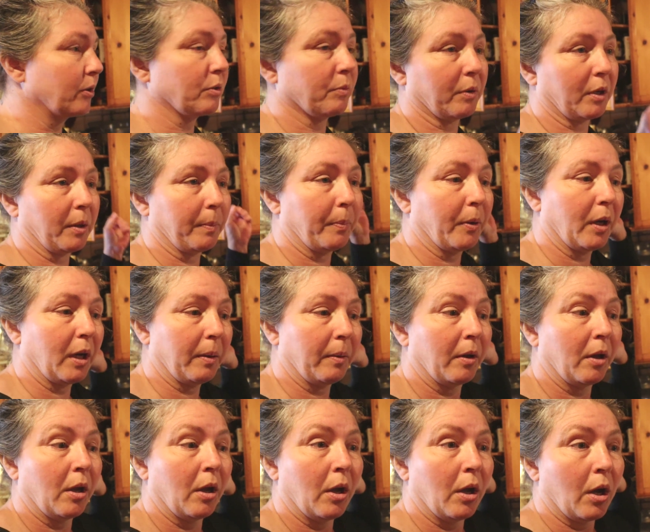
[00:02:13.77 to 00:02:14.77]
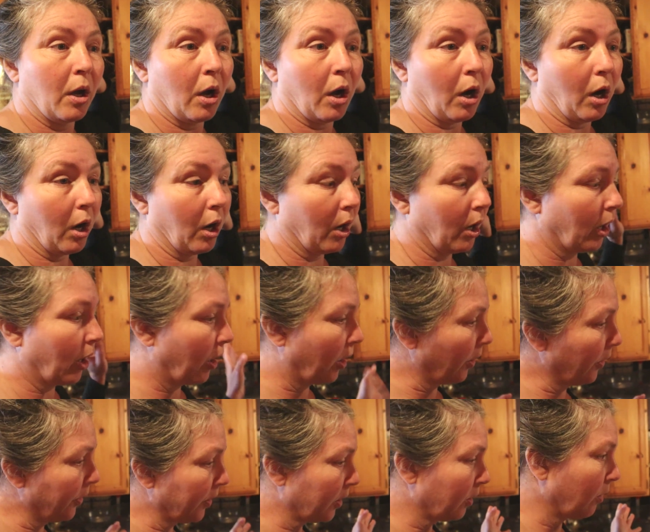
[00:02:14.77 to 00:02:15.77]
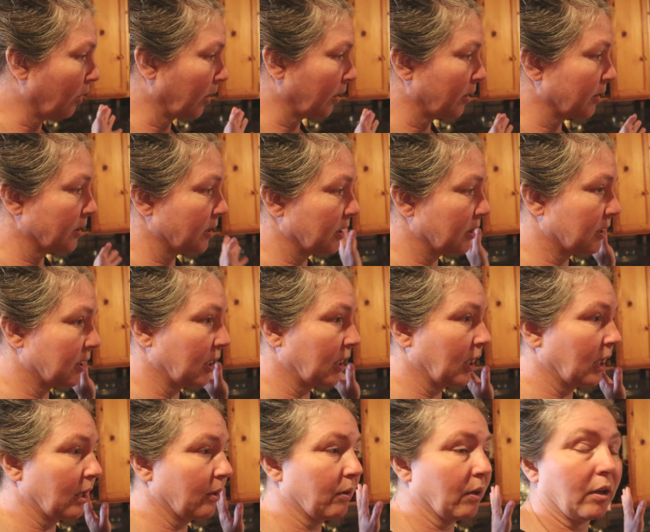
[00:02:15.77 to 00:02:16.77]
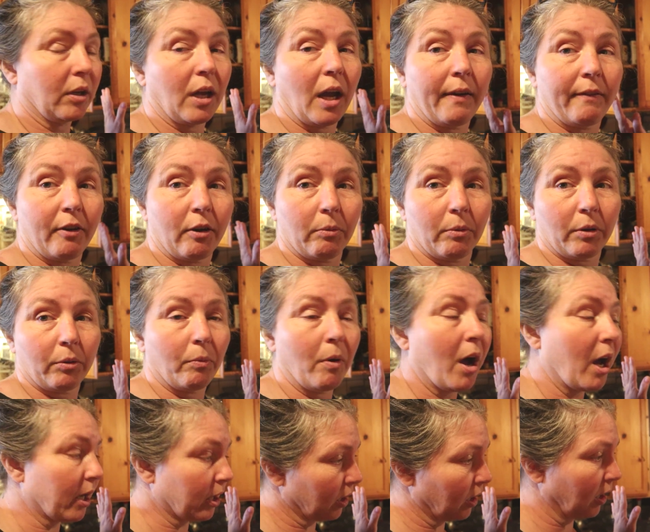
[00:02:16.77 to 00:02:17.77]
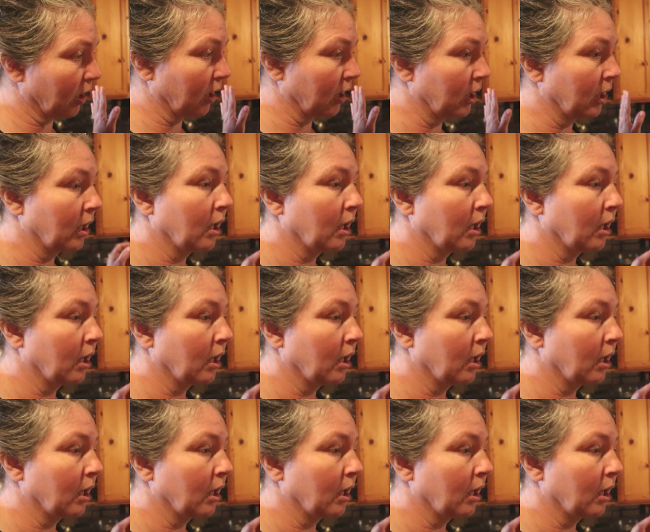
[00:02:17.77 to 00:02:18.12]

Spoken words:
And we're going to put all the carcasses in, cover it with water,